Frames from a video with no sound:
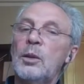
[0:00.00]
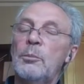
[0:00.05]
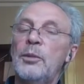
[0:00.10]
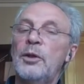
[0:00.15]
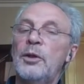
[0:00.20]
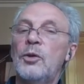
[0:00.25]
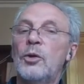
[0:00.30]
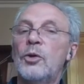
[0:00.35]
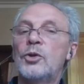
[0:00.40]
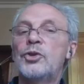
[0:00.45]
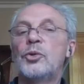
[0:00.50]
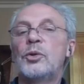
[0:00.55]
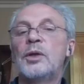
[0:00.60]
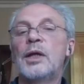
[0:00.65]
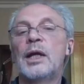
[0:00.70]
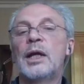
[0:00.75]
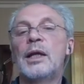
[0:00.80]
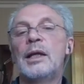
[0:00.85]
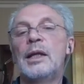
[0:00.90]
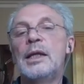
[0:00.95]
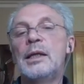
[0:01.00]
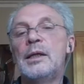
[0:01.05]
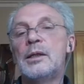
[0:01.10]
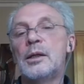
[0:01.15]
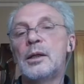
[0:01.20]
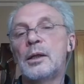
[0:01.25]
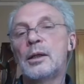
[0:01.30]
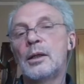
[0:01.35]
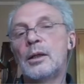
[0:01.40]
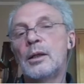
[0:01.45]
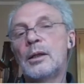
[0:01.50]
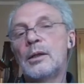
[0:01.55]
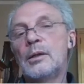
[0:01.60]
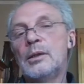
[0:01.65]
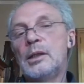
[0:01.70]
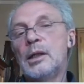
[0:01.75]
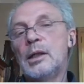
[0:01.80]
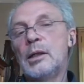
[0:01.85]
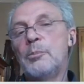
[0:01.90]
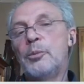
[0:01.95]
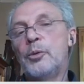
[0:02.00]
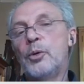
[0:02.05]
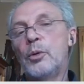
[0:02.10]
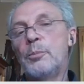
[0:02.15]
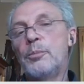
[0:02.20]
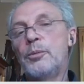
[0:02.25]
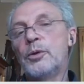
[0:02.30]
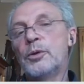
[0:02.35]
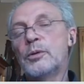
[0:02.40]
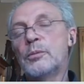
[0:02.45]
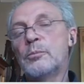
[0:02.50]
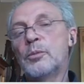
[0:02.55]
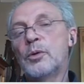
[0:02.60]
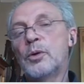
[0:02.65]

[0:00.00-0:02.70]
because you can link the appropriate